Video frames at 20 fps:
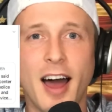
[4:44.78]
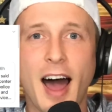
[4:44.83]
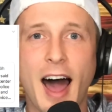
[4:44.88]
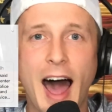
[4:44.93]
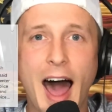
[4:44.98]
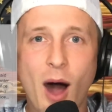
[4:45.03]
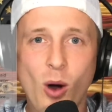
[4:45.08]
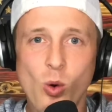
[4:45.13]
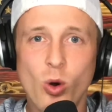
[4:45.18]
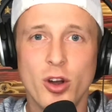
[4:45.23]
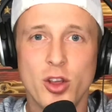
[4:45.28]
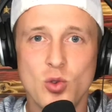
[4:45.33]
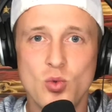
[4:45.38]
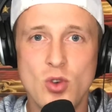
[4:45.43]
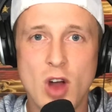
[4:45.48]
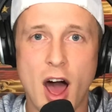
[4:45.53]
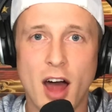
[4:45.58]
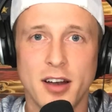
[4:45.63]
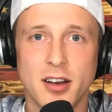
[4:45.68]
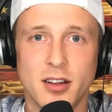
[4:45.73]
How are you
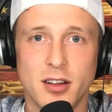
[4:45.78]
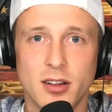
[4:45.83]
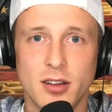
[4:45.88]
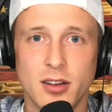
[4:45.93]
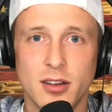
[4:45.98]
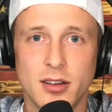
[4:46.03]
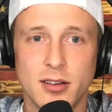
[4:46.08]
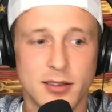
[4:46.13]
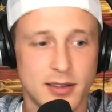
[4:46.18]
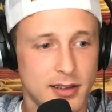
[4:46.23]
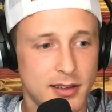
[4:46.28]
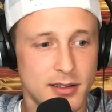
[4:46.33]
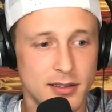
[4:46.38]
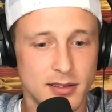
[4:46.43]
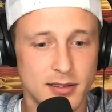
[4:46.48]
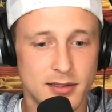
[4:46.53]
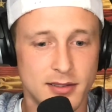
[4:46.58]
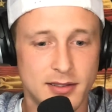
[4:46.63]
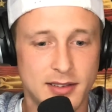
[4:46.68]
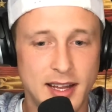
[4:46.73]
not
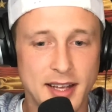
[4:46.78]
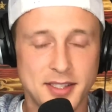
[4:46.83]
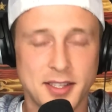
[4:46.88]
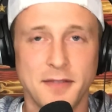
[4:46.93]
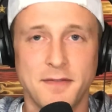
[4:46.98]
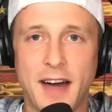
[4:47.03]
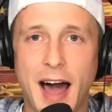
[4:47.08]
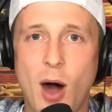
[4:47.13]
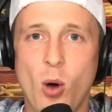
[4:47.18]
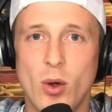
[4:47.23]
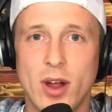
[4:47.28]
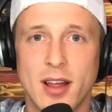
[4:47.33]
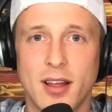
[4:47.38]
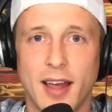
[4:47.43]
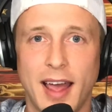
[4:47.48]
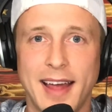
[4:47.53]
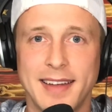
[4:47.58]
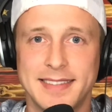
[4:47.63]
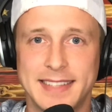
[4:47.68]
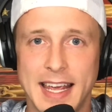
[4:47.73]
disavowing
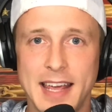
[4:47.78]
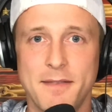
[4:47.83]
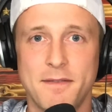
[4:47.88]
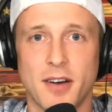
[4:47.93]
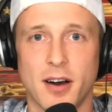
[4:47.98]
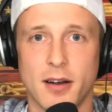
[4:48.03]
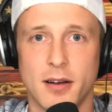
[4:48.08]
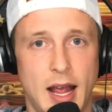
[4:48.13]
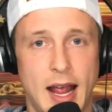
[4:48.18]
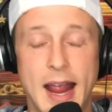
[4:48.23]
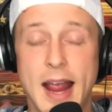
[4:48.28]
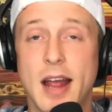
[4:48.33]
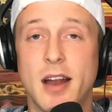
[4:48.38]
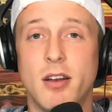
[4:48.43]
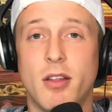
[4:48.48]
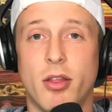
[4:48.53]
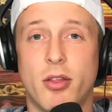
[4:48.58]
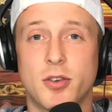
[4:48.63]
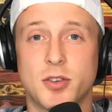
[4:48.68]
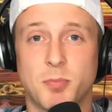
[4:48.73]
Antifa? And
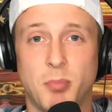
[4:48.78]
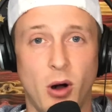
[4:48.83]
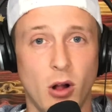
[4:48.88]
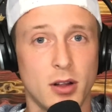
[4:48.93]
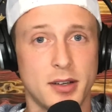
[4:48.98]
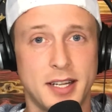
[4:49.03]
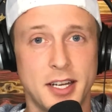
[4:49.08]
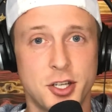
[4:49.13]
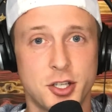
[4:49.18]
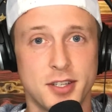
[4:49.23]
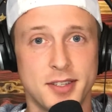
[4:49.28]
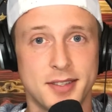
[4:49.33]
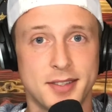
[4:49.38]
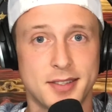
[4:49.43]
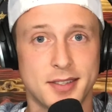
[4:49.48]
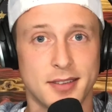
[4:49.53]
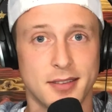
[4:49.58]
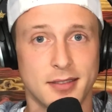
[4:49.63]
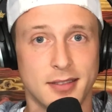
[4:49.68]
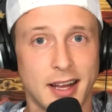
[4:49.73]
there's
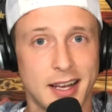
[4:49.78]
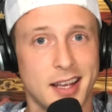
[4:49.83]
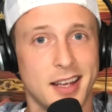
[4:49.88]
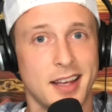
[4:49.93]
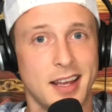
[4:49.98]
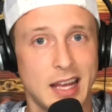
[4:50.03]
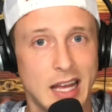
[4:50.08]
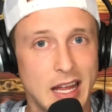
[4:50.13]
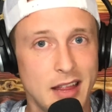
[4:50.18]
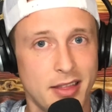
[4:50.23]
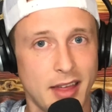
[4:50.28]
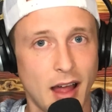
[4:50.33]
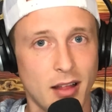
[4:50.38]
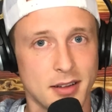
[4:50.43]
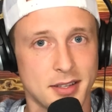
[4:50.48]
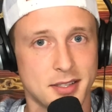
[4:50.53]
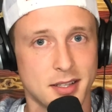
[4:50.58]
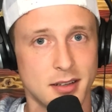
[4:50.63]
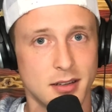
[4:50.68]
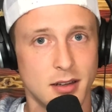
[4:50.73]
politicians like Keith
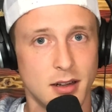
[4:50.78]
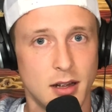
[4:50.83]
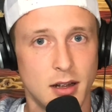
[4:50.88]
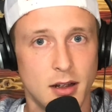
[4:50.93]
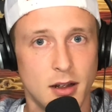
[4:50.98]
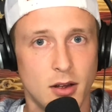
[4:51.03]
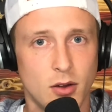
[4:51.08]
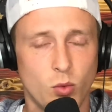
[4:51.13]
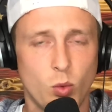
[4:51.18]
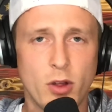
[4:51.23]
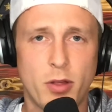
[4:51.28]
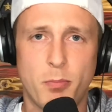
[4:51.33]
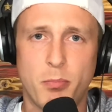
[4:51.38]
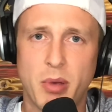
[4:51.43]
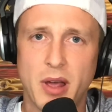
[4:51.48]
Ellison with